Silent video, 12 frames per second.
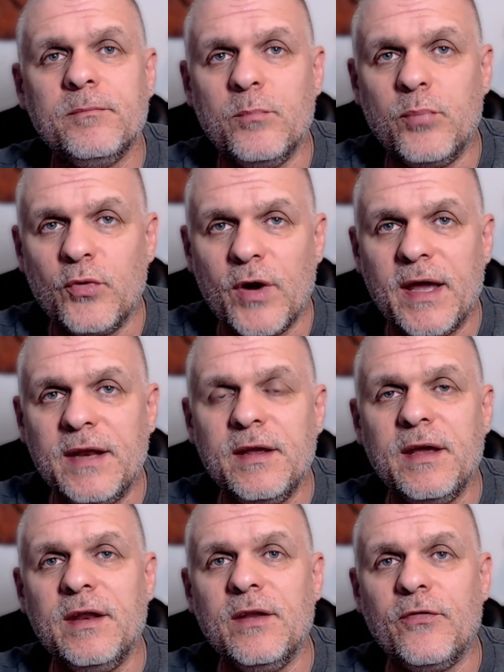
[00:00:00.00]
bred
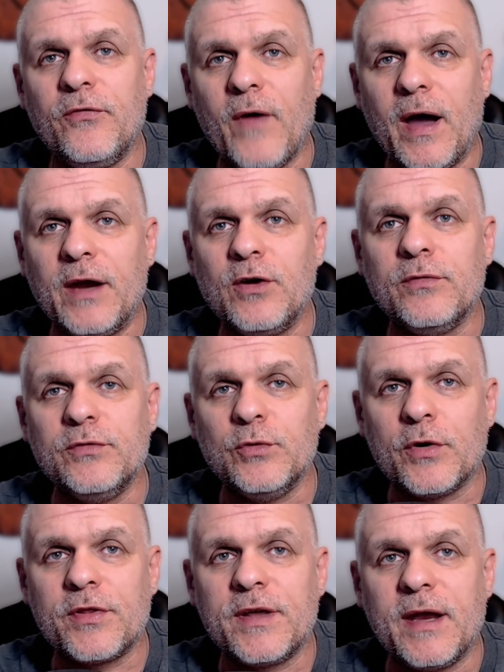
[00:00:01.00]
in the fire of
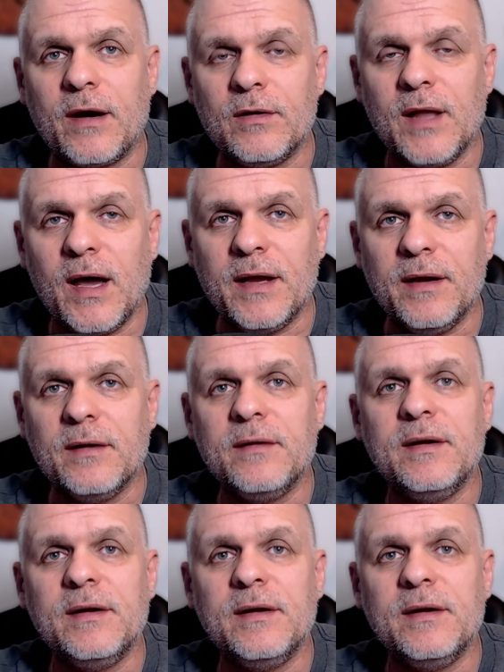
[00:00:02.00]
North Carolina.